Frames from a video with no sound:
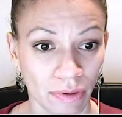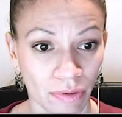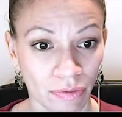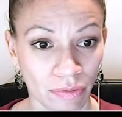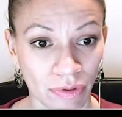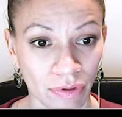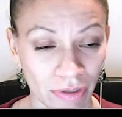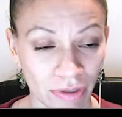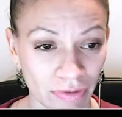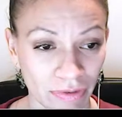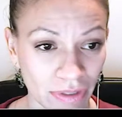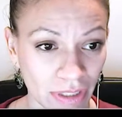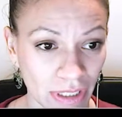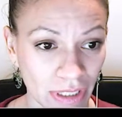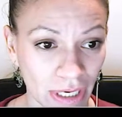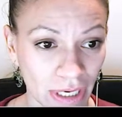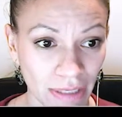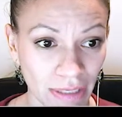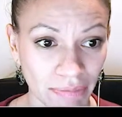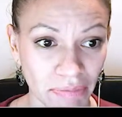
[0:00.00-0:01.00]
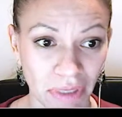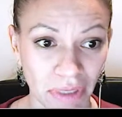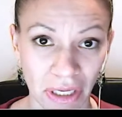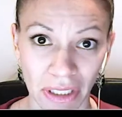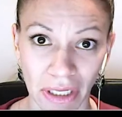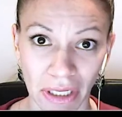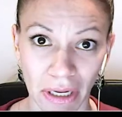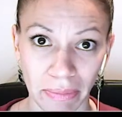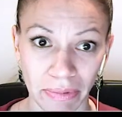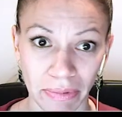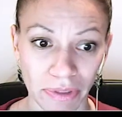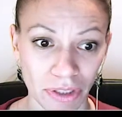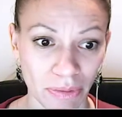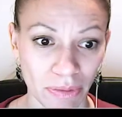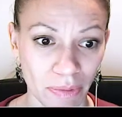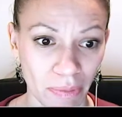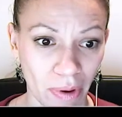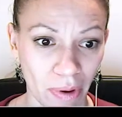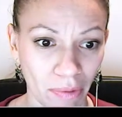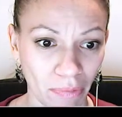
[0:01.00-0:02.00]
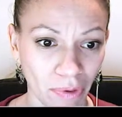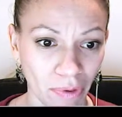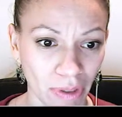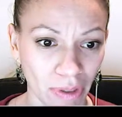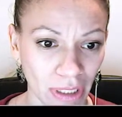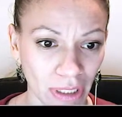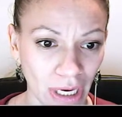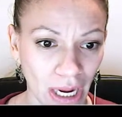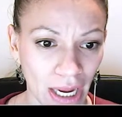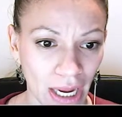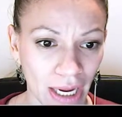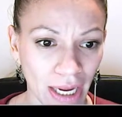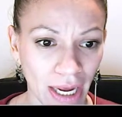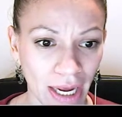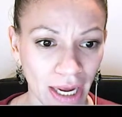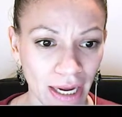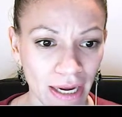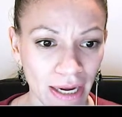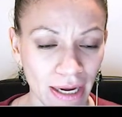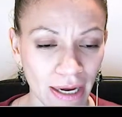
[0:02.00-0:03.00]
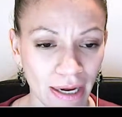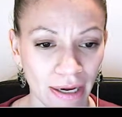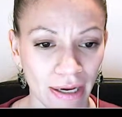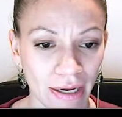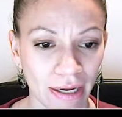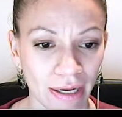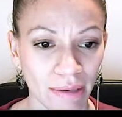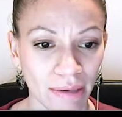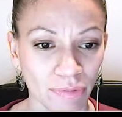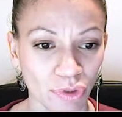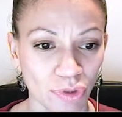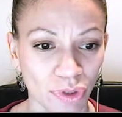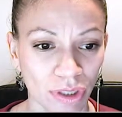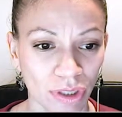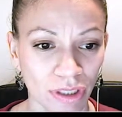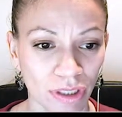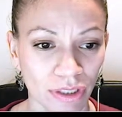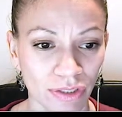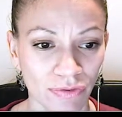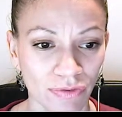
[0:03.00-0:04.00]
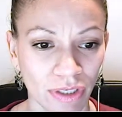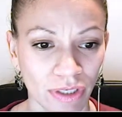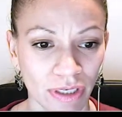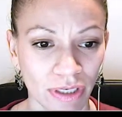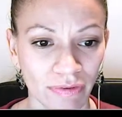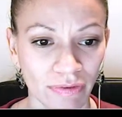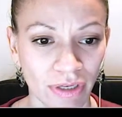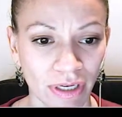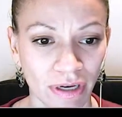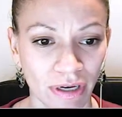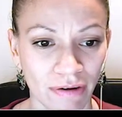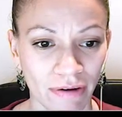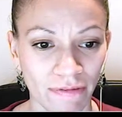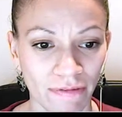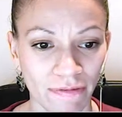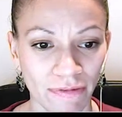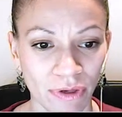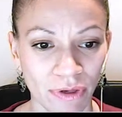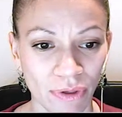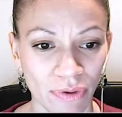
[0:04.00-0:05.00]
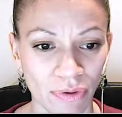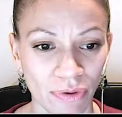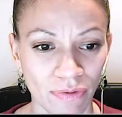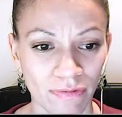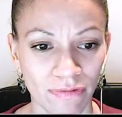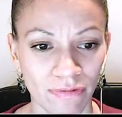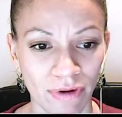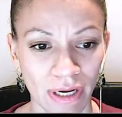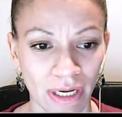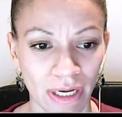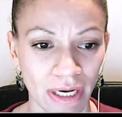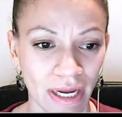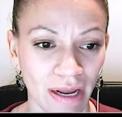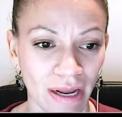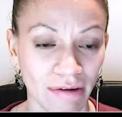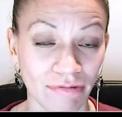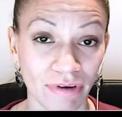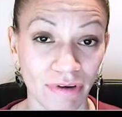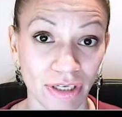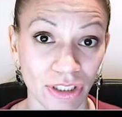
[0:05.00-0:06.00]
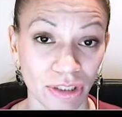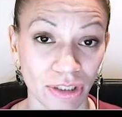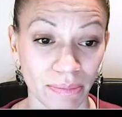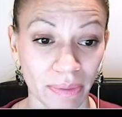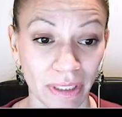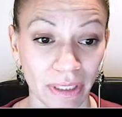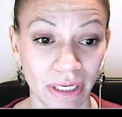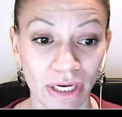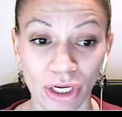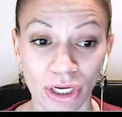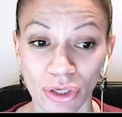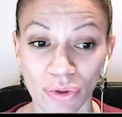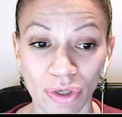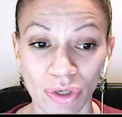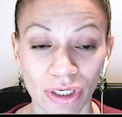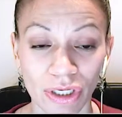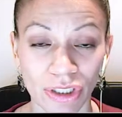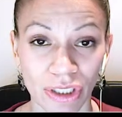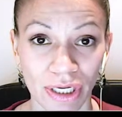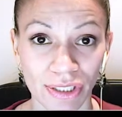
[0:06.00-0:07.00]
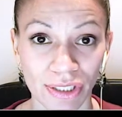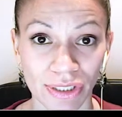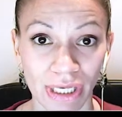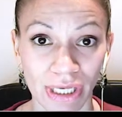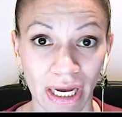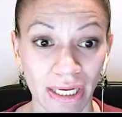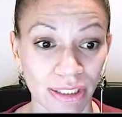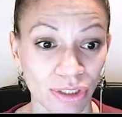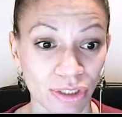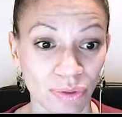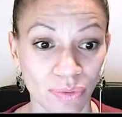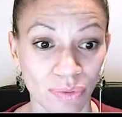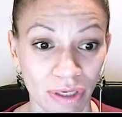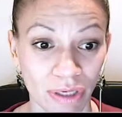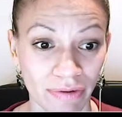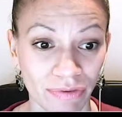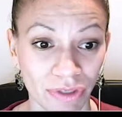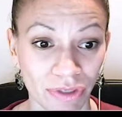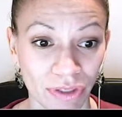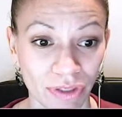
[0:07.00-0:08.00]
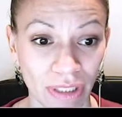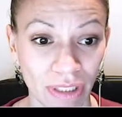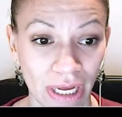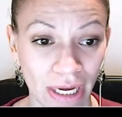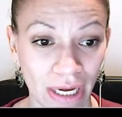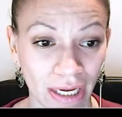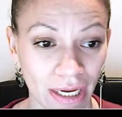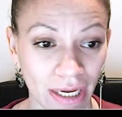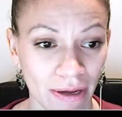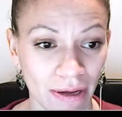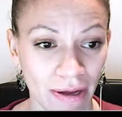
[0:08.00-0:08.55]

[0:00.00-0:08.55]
Relief Society. That happens to be my ward. Okay, come join us for an evening of food, fun, and friendshipping. You can change that to whatever you'd like.